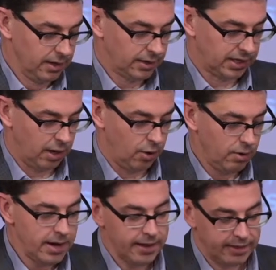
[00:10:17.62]

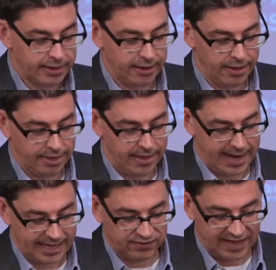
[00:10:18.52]
So the
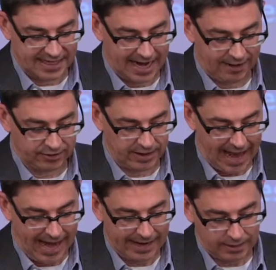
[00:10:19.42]
next visit after
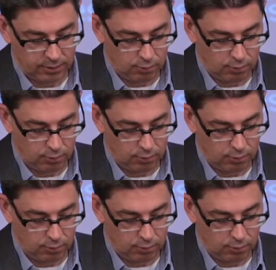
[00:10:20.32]
that